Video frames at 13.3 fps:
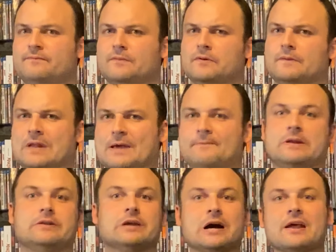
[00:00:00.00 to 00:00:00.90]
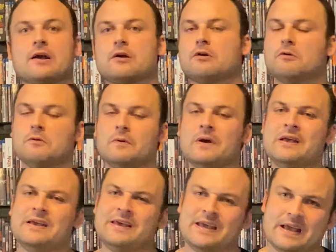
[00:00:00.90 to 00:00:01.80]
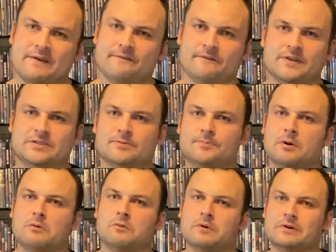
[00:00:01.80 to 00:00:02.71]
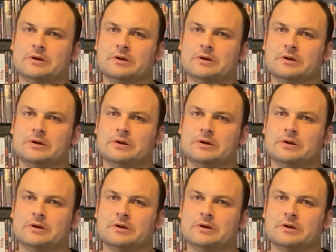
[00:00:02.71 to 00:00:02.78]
like maniacal, invisible